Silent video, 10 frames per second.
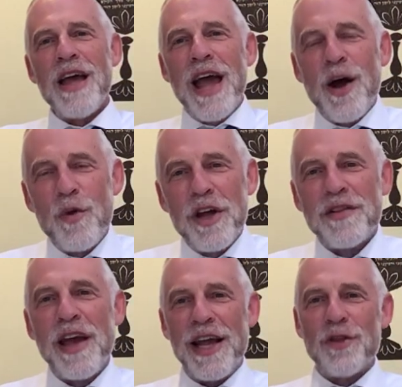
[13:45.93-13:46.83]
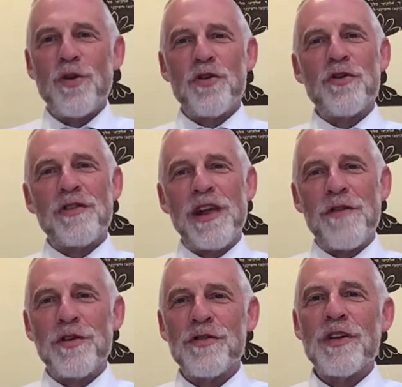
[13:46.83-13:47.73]
and we attained all those
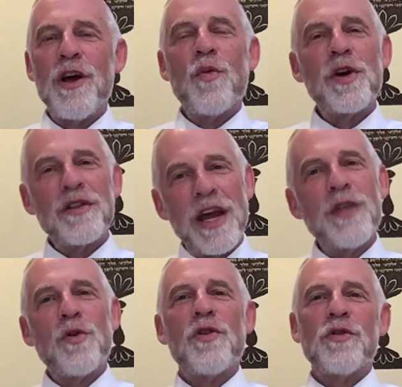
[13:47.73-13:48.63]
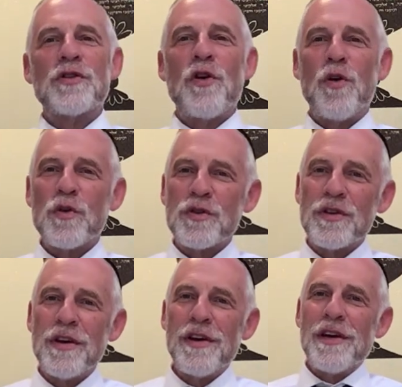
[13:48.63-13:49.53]
levels, we attained all those goals,
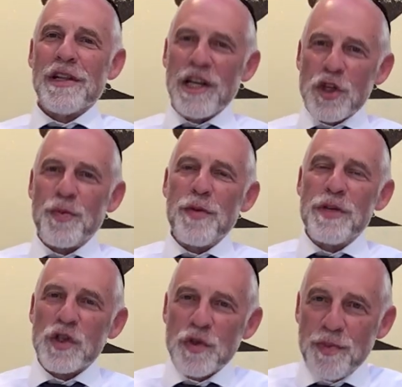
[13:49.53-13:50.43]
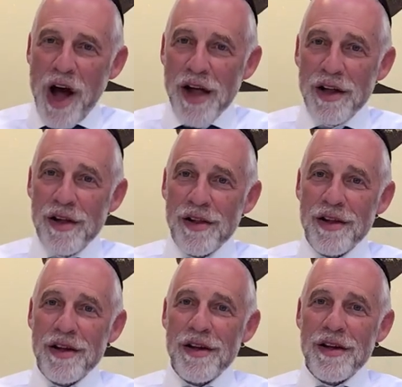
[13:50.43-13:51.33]
let's be mispalel
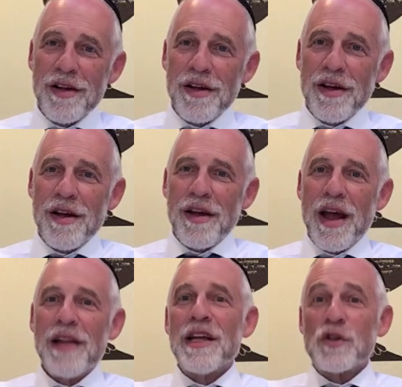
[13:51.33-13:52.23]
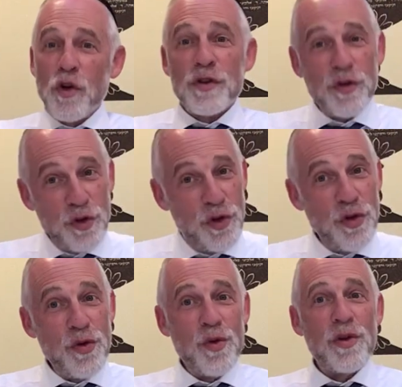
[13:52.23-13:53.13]
and let's also
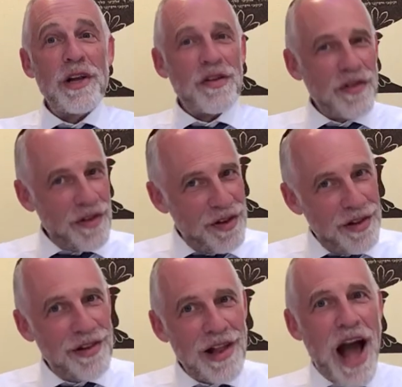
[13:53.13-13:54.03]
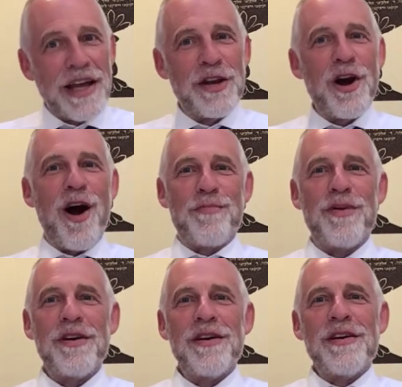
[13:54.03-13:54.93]
do. Let's lock it up.
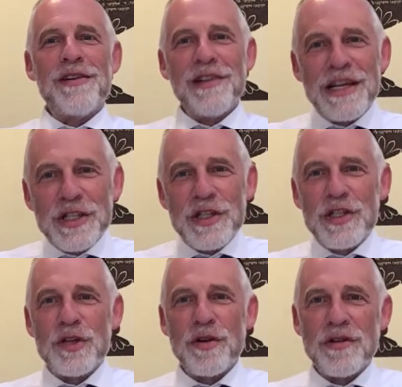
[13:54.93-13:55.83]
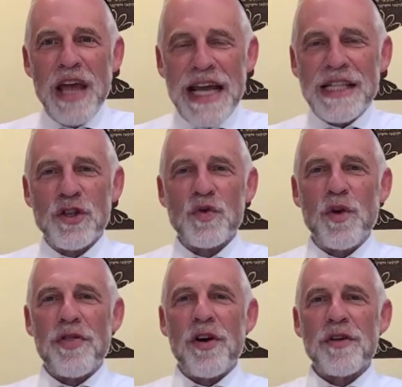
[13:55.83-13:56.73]
Let's take this
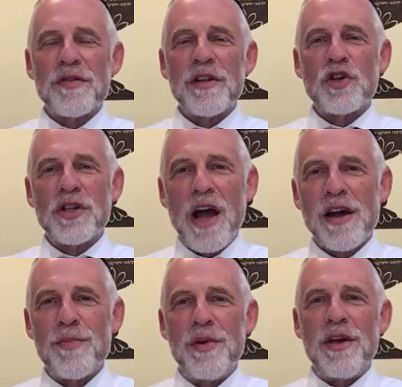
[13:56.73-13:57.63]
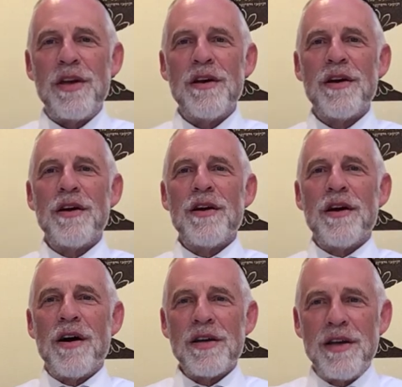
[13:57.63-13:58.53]
with us that Shataka be
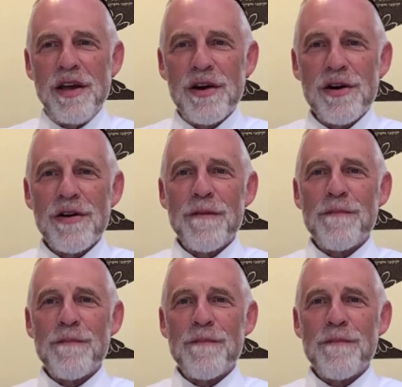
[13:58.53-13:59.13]
a year